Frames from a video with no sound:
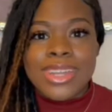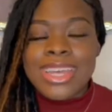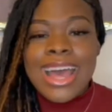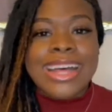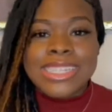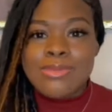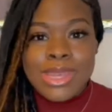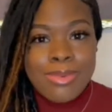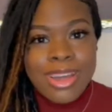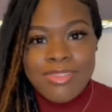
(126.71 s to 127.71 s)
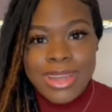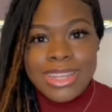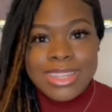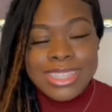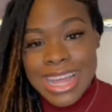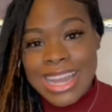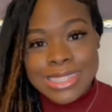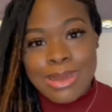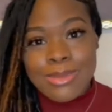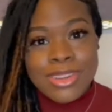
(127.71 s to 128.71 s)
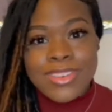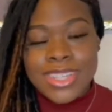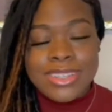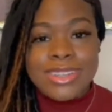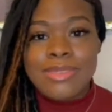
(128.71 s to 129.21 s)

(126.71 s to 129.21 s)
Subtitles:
He has to be a part of my day. So that is my motivation.